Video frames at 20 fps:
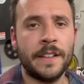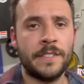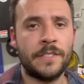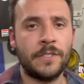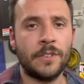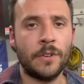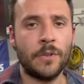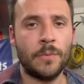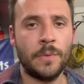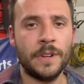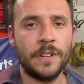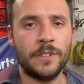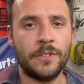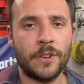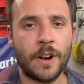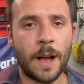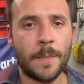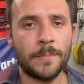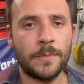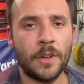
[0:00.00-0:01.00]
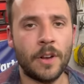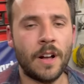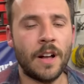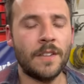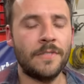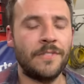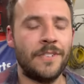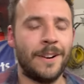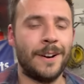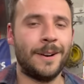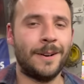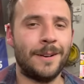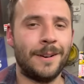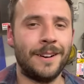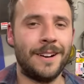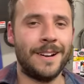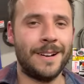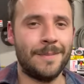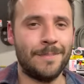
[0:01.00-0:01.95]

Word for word: so we dropped off our uh,